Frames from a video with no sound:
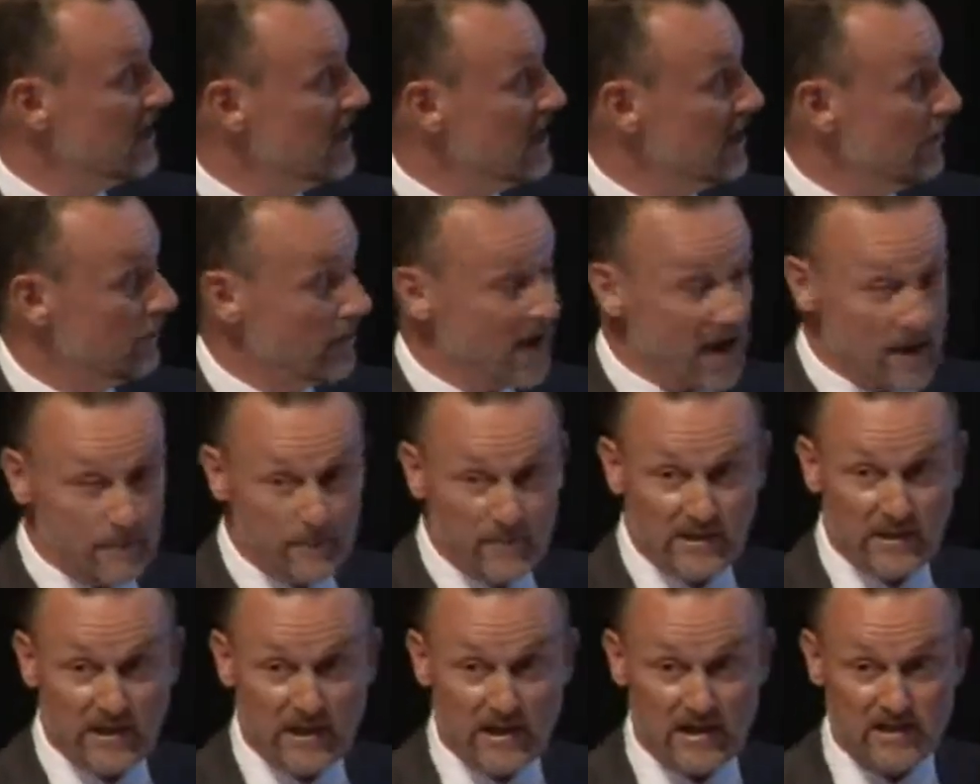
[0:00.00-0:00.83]

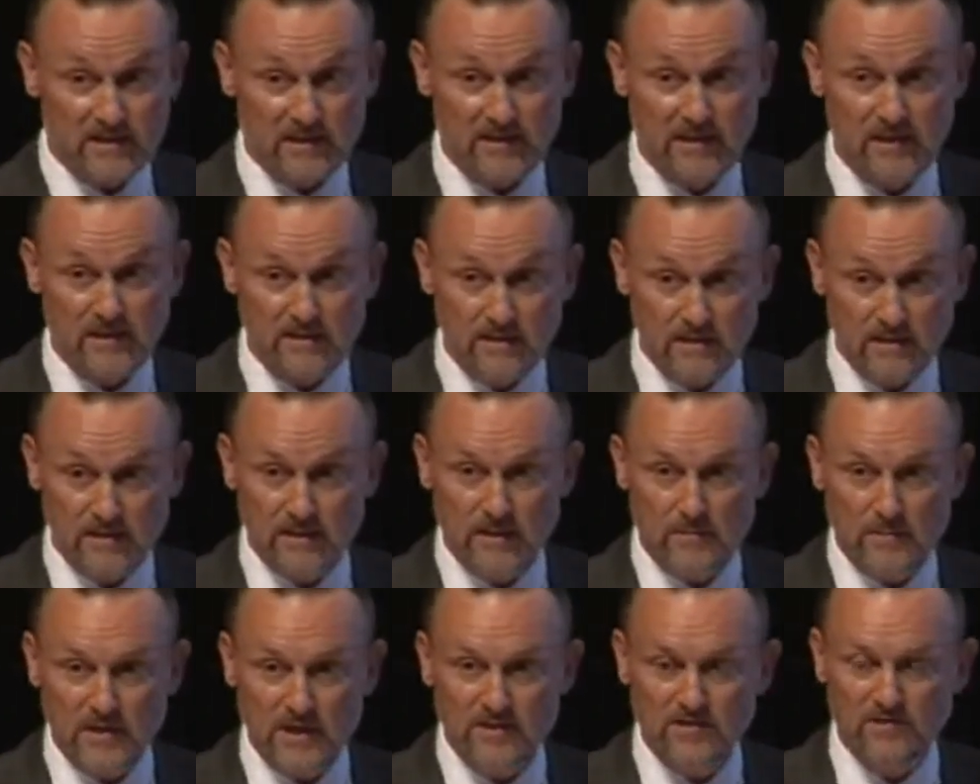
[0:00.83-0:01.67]
Rapid elasticity
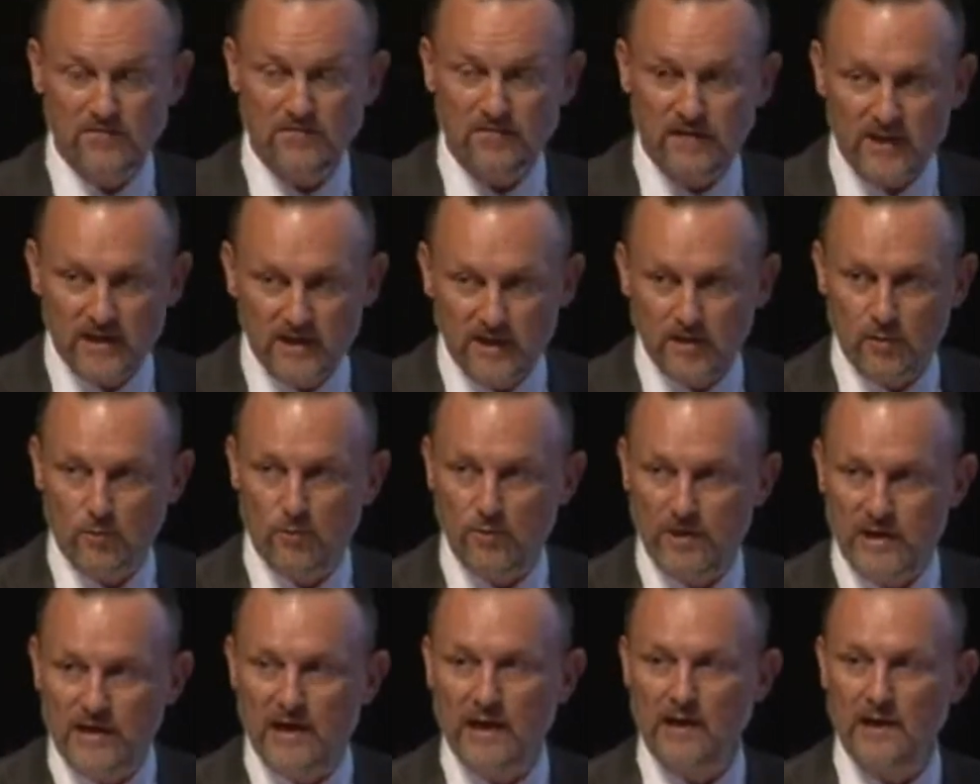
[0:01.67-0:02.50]
means very
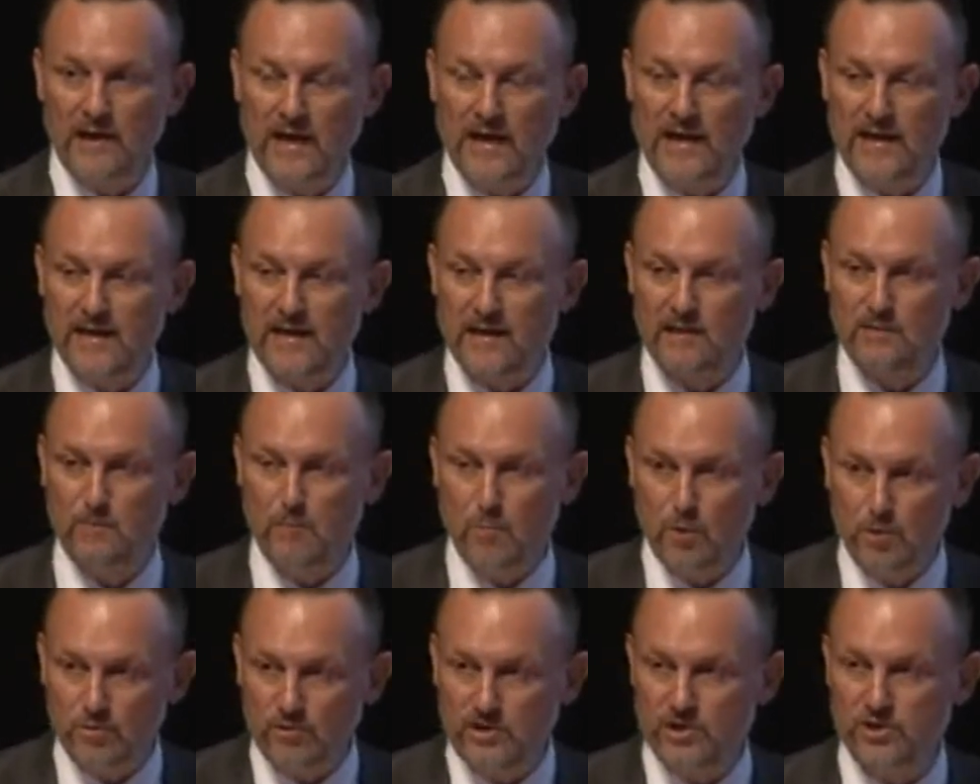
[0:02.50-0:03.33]
quickly I get
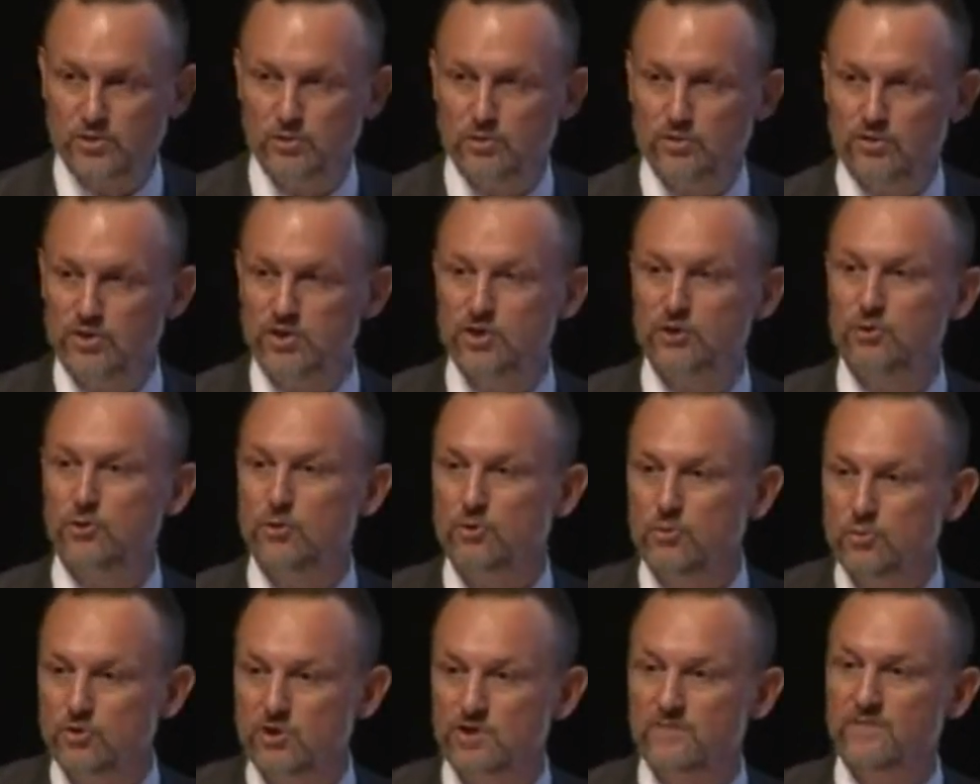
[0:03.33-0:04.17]
more resources to
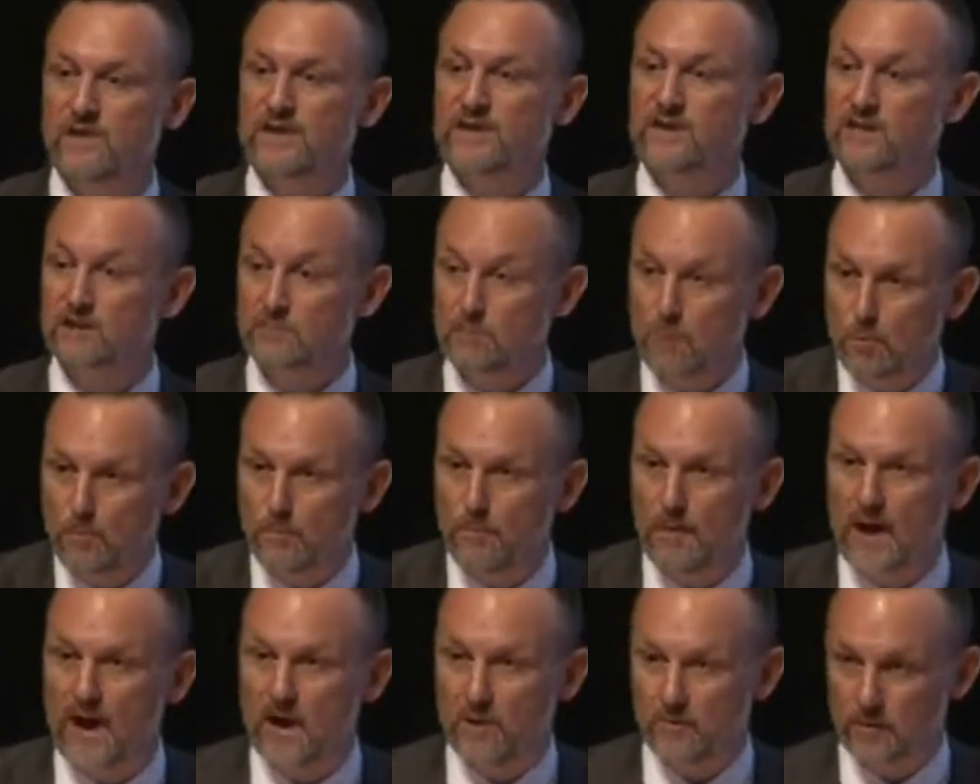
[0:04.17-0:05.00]
use if I need more
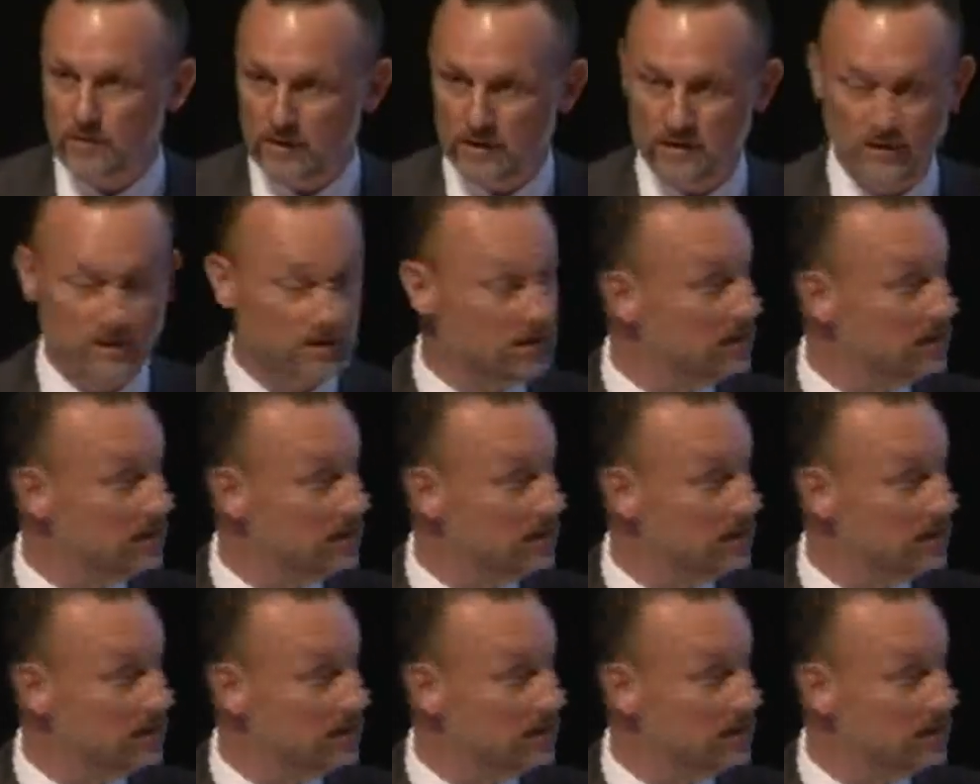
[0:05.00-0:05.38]
power.